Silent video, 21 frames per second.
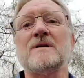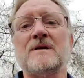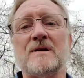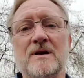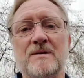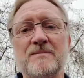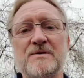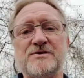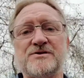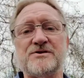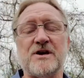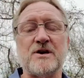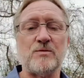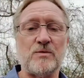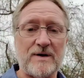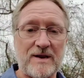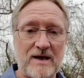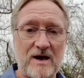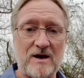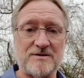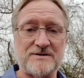Let me show you
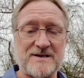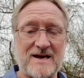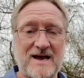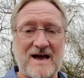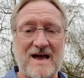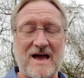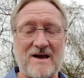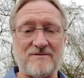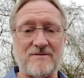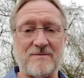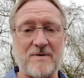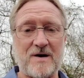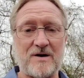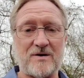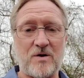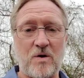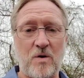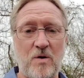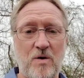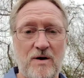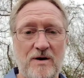what else I have in my
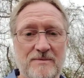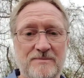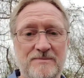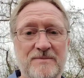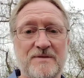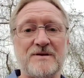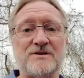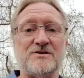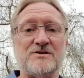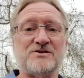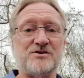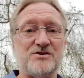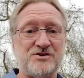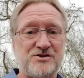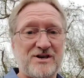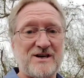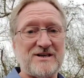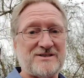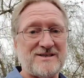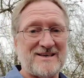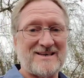car,
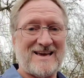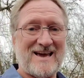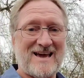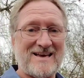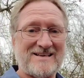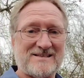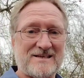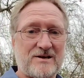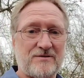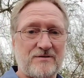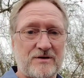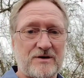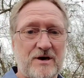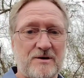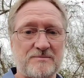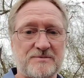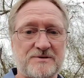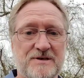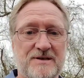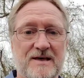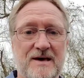just in case it ever
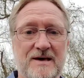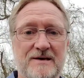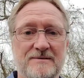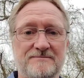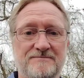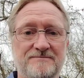comes to that.